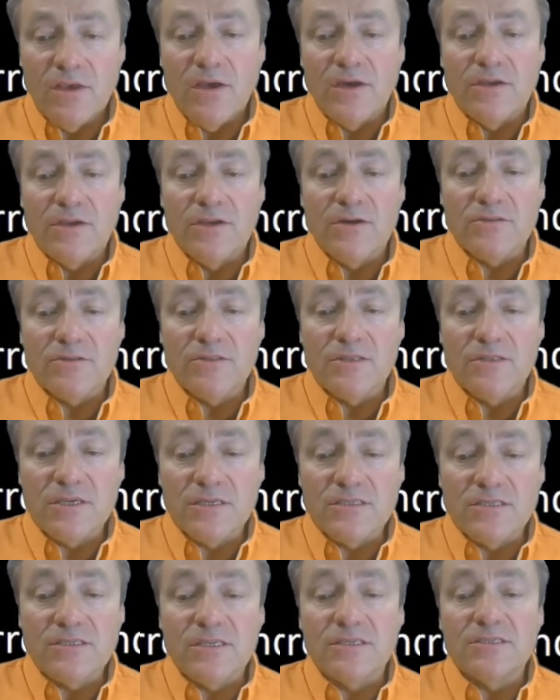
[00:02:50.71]
Note that
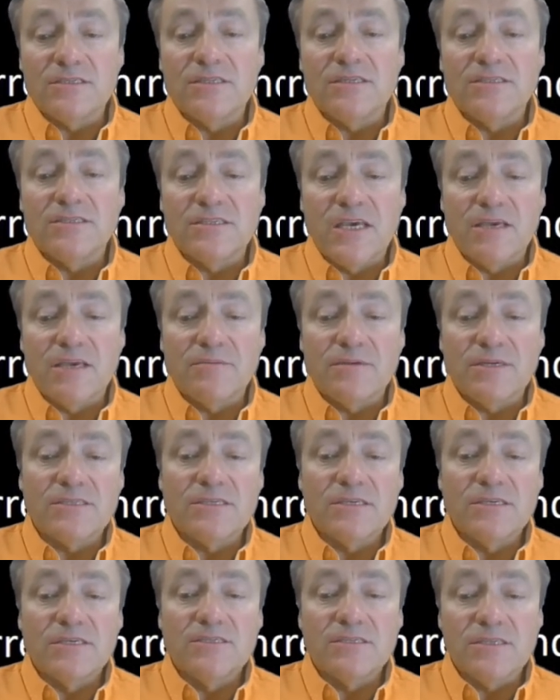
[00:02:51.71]
this is the same
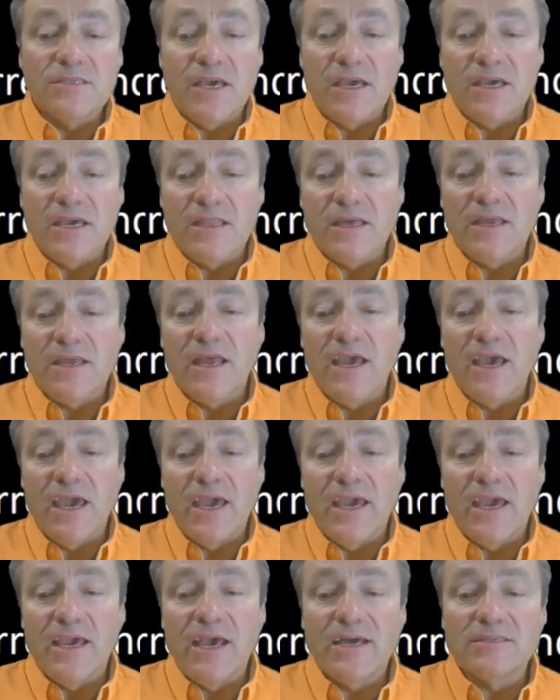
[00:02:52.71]
as saying that
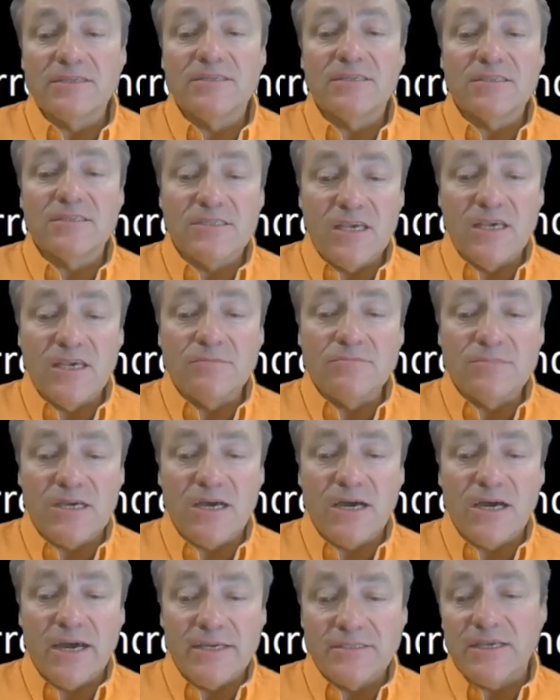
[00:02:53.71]
A has the same
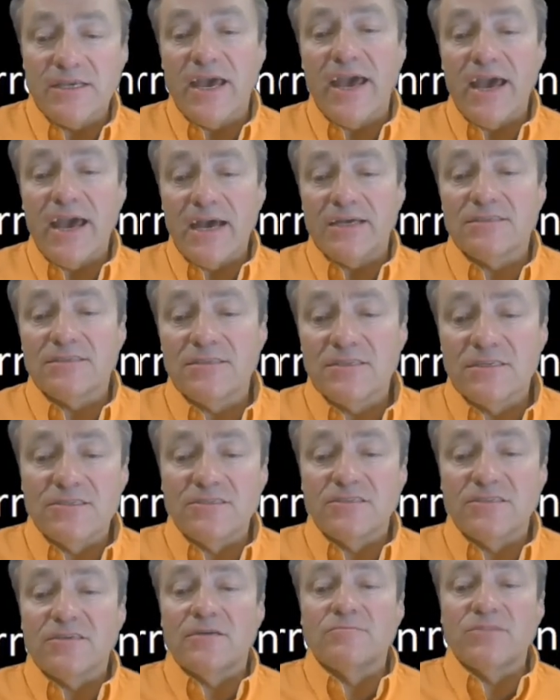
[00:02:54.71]
size as
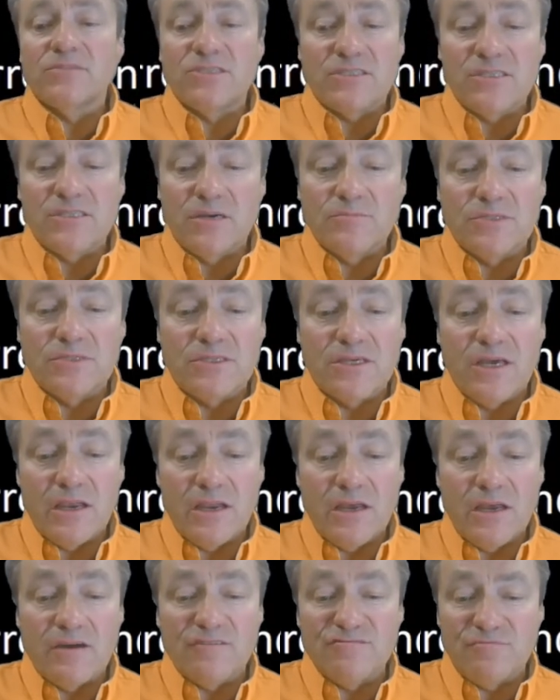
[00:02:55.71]
some
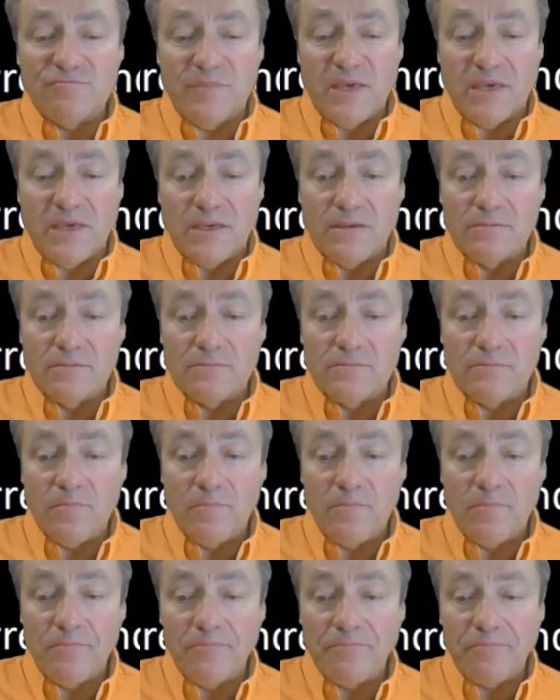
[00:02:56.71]
subset of B.
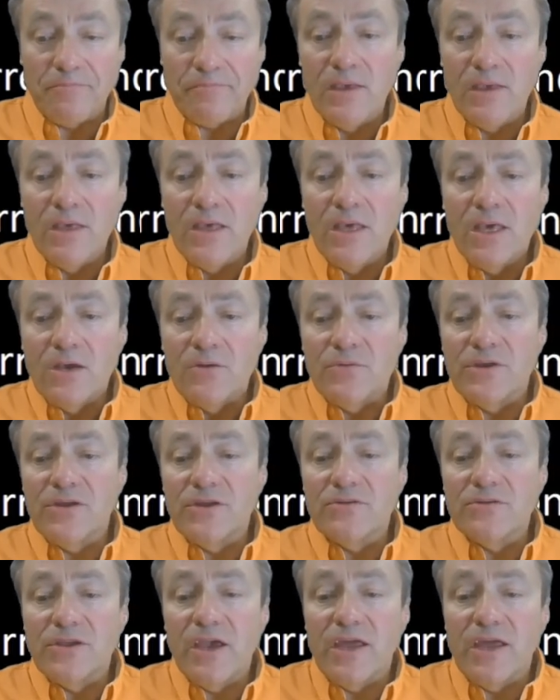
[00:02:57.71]
We
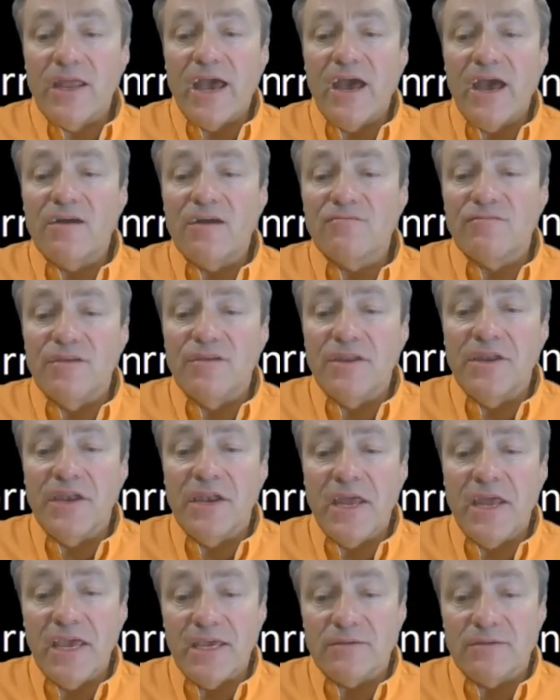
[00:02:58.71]
don't yet have
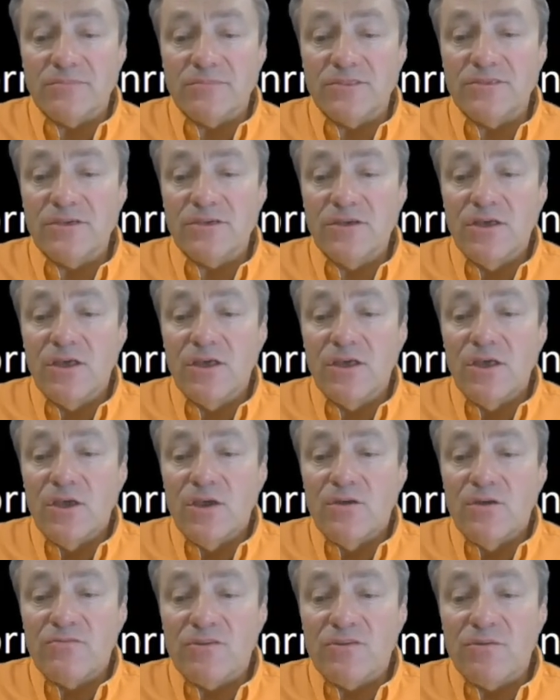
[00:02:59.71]
names
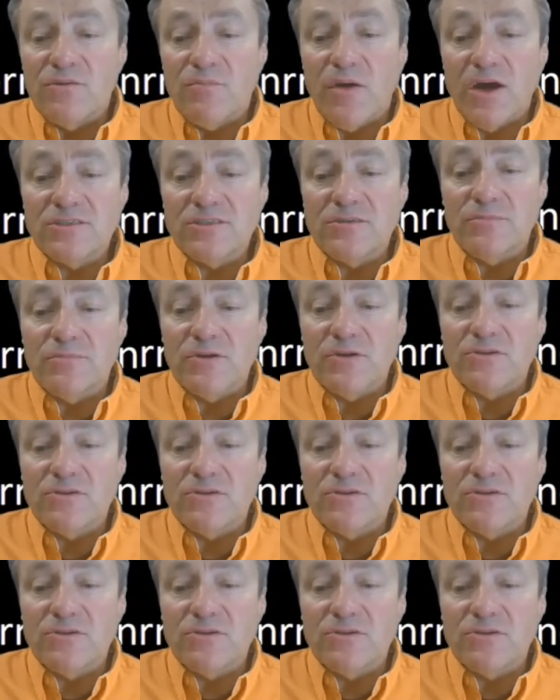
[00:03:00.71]
for the possible